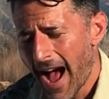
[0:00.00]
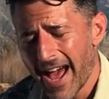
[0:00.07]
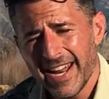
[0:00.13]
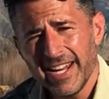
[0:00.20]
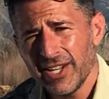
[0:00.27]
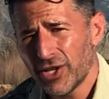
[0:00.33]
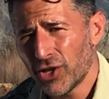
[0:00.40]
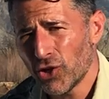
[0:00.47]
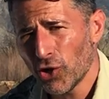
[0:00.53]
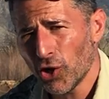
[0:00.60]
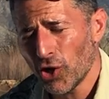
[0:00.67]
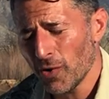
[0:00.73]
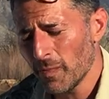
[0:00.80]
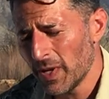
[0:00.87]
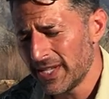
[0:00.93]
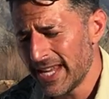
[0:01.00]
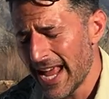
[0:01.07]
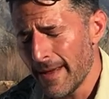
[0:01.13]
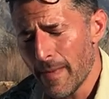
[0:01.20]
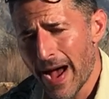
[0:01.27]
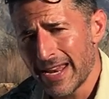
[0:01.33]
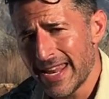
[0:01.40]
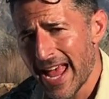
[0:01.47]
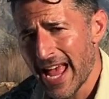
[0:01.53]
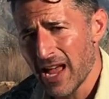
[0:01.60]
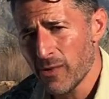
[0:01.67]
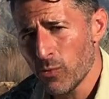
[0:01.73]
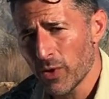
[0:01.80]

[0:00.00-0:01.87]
I didn't cure, but day by day,